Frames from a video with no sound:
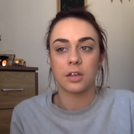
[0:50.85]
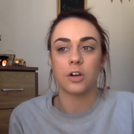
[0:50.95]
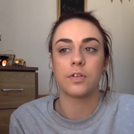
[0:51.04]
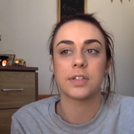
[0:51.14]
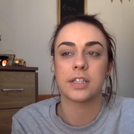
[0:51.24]

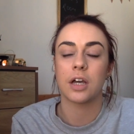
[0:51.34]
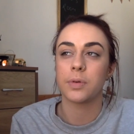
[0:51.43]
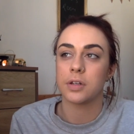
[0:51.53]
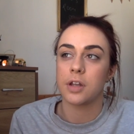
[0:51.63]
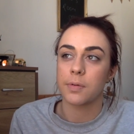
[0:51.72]
Obviously I
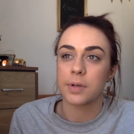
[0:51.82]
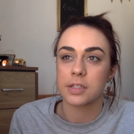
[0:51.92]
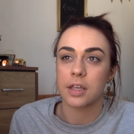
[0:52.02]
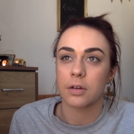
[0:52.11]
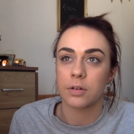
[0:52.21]
wouldn't know what
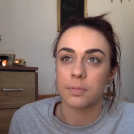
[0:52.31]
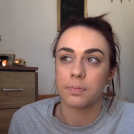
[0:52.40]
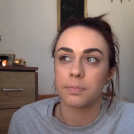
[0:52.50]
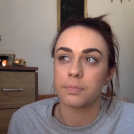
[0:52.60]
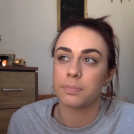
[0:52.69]
it's like on a
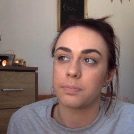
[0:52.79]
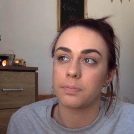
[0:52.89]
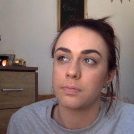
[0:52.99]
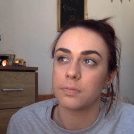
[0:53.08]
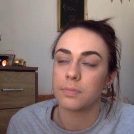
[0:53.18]

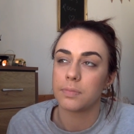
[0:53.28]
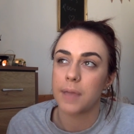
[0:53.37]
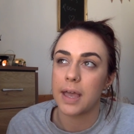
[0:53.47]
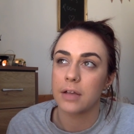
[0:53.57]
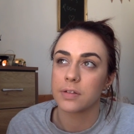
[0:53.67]

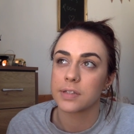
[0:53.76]
pale